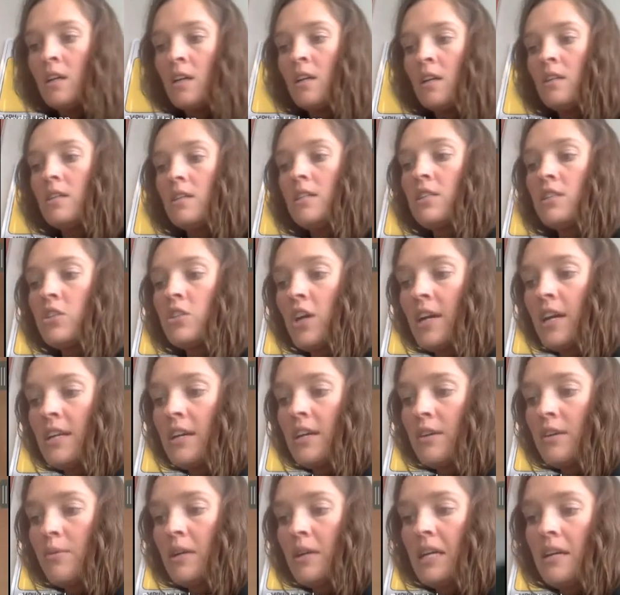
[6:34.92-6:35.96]
Let's try
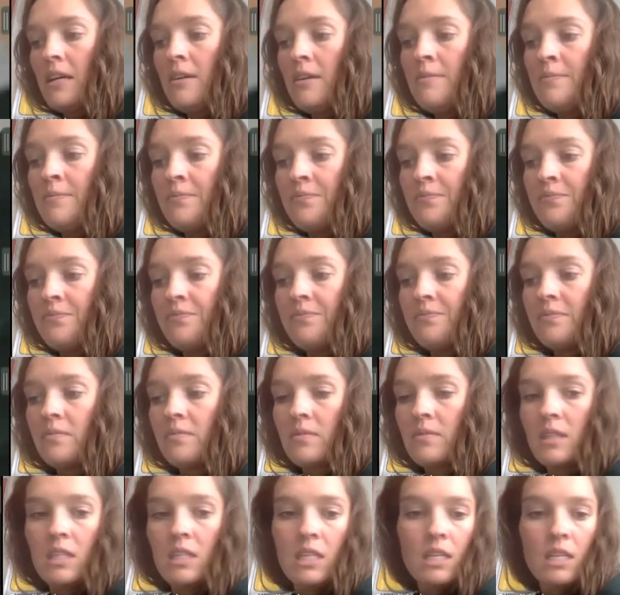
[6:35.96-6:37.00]
another one here.
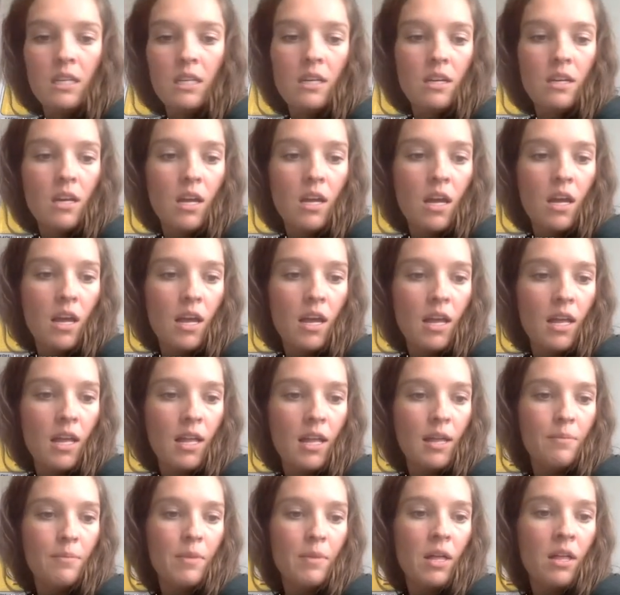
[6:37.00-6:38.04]

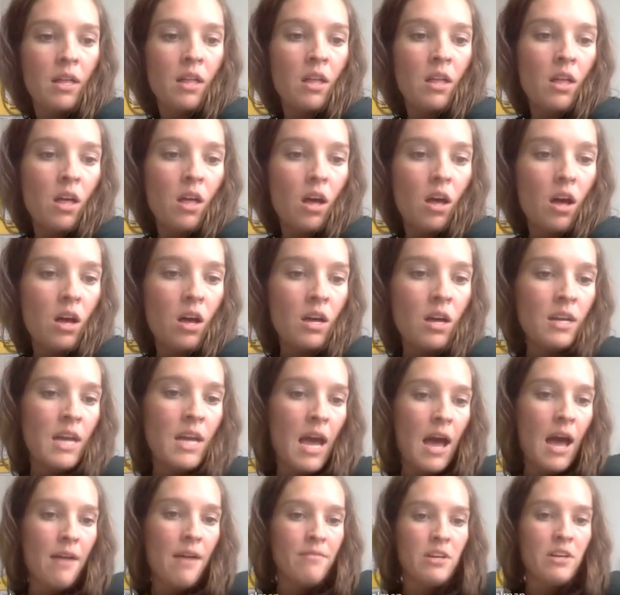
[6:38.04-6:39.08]
On
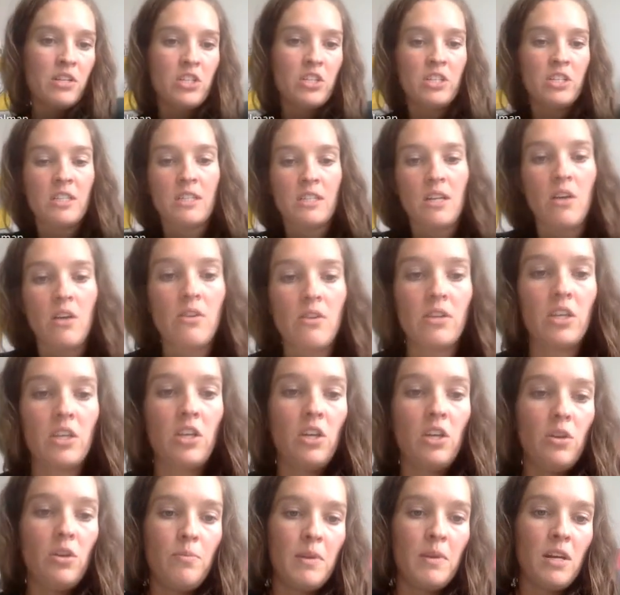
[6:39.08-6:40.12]
average, an adult
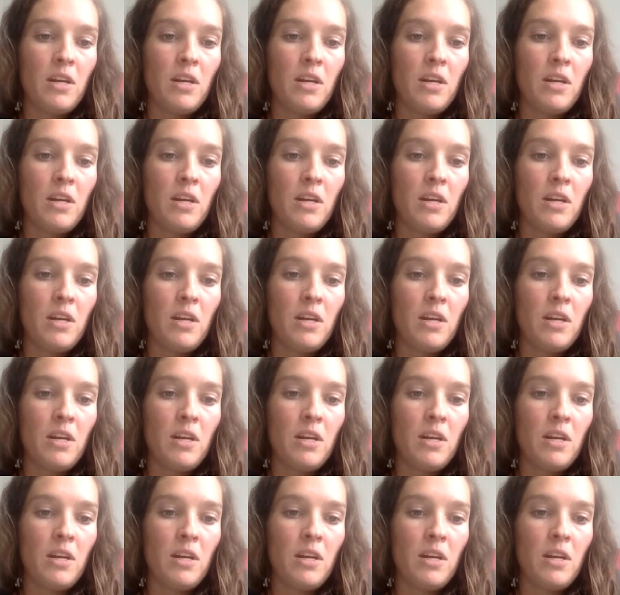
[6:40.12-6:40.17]
human